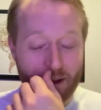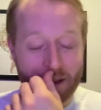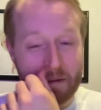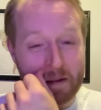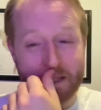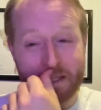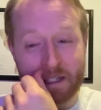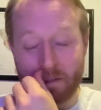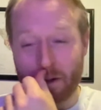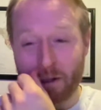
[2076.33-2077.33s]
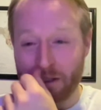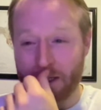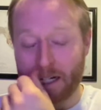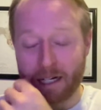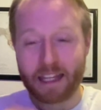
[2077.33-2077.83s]
I think we could see some goals
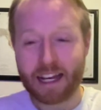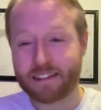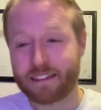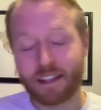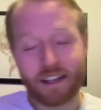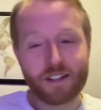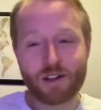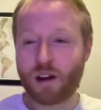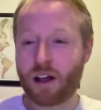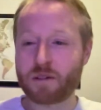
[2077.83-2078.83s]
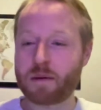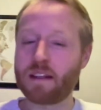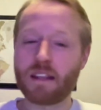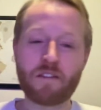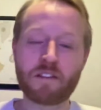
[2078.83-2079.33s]
here, and that's Joe Dollar's
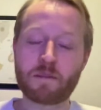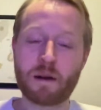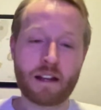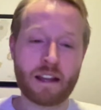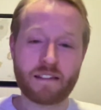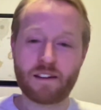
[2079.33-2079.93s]
probably loving this podcast,